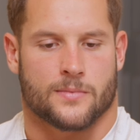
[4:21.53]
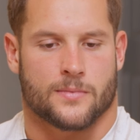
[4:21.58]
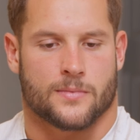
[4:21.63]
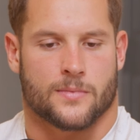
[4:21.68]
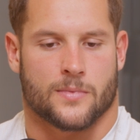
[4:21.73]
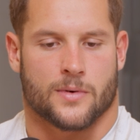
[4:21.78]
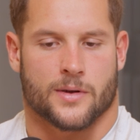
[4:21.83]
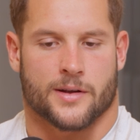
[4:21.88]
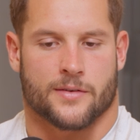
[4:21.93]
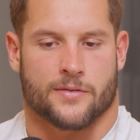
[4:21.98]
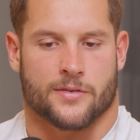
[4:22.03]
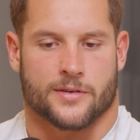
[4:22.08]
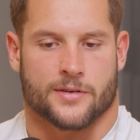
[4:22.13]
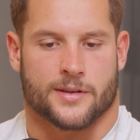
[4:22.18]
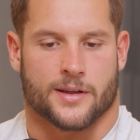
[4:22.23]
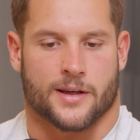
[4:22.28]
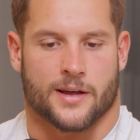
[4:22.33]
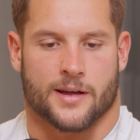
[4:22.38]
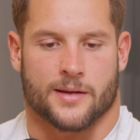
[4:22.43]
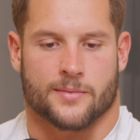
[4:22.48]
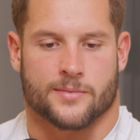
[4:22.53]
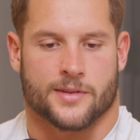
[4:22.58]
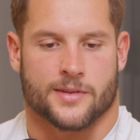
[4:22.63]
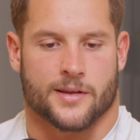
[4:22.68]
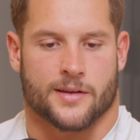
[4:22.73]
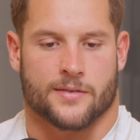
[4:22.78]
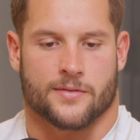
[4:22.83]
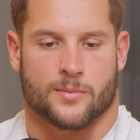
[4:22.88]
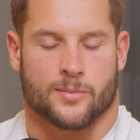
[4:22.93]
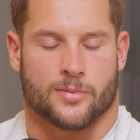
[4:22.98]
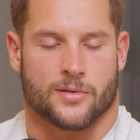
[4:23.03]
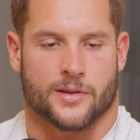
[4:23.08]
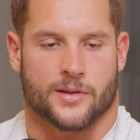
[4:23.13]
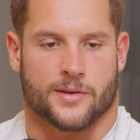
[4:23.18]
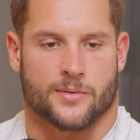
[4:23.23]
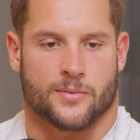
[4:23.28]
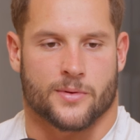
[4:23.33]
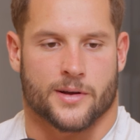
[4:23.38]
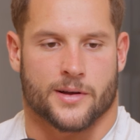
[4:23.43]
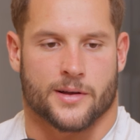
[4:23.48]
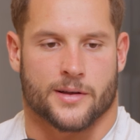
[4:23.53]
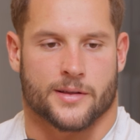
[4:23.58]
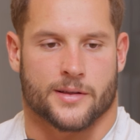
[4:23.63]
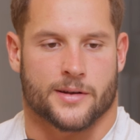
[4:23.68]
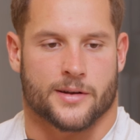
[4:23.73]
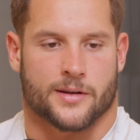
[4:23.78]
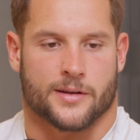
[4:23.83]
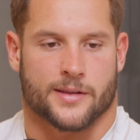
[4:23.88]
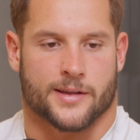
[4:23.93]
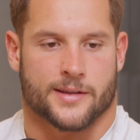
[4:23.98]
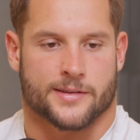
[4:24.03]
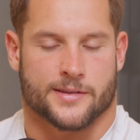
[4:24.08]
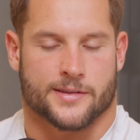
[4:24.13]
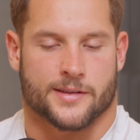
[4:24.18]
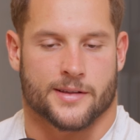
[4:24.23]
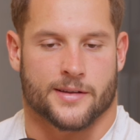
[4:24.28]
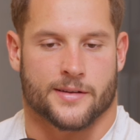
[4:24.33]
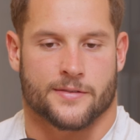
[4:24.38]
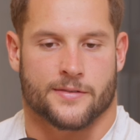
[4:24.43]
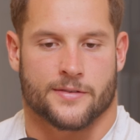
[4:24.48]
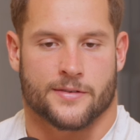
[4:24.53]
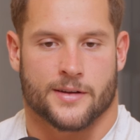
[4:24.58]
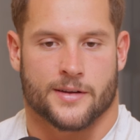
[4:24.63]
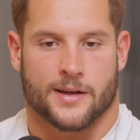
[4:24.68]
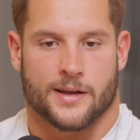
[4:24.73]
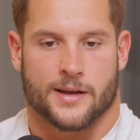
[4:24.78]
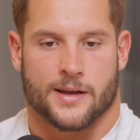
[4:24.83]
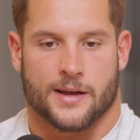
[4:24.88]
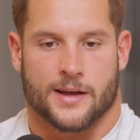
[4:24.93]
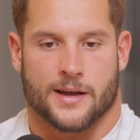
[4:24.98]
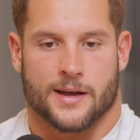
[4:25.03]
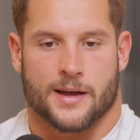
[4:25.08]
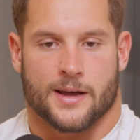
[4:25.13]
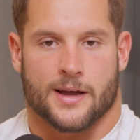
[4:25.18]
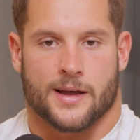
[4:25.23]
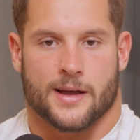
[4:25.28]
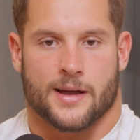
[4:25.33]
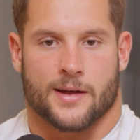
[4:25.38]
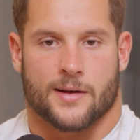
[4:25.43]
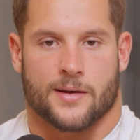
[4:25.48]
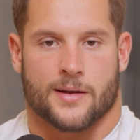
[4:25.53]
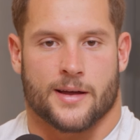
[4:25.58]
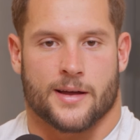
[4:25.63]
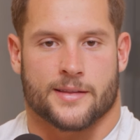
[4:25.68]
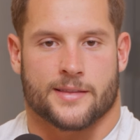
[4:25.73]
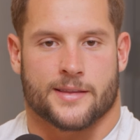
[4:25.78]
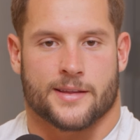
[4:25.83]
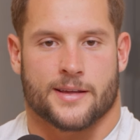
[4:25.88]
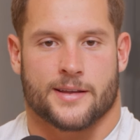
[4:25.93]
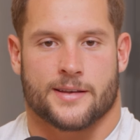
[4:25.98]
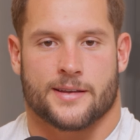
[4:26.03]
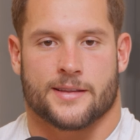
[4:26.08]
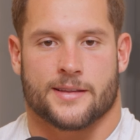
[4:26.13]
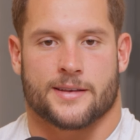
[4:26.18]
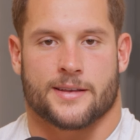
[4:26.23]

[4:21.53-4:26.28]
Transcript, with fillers: whatever times I haven't played well and all that stuff at the end of the